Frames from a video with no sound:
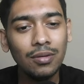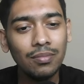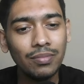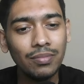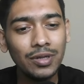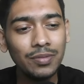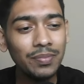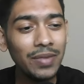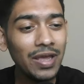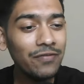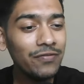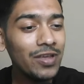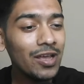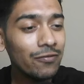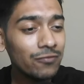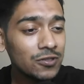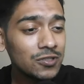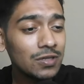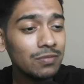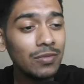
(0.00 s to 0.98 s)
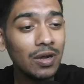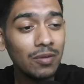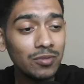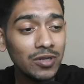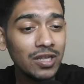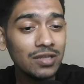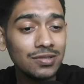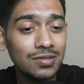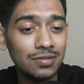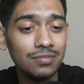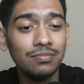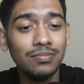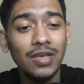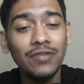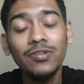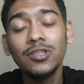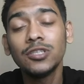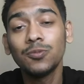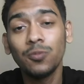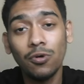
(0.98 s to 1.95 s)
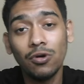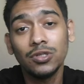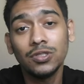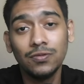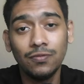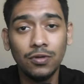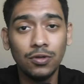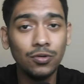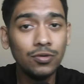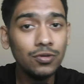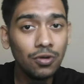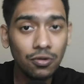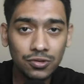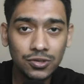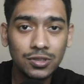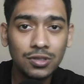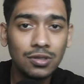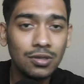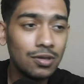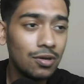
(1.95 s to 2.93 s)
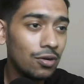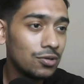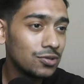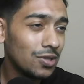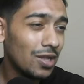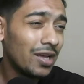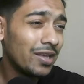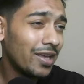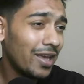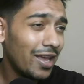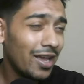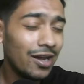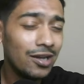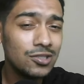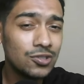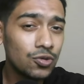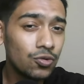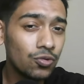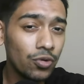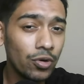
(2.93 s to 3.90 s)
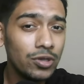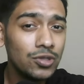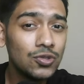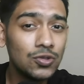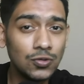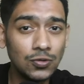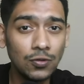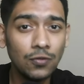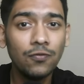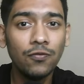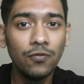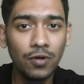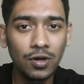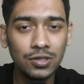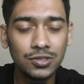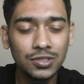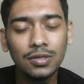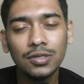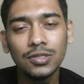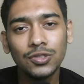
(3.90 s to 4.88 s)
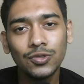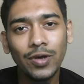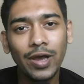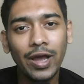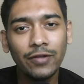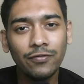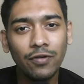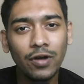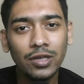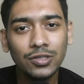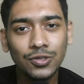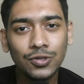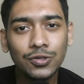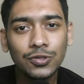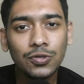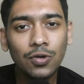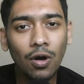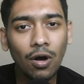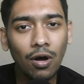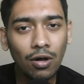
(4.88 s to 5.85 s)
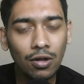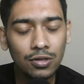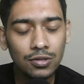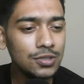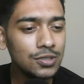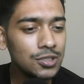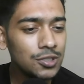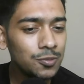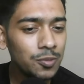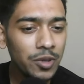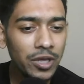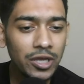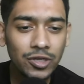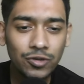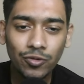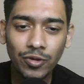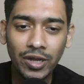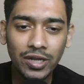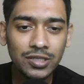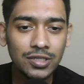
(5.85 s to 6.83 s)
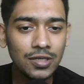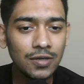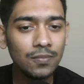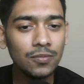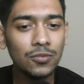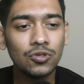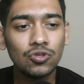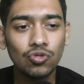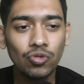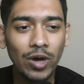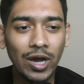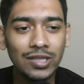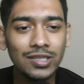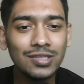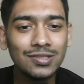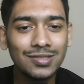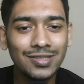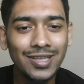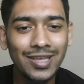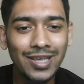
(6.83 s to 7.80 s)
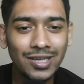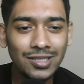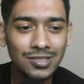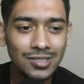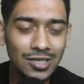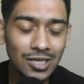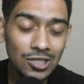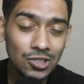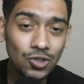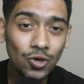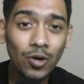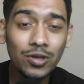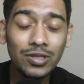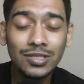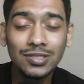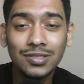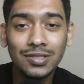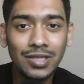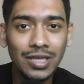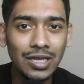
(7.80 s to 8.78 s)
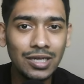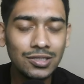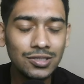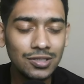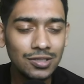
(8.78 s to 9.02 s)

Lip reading: But maybe after some updates, maybe it's possible, who knows? Because like AI is growing so fast. So I advise you to all, just be creative, try these things, enjoy these things.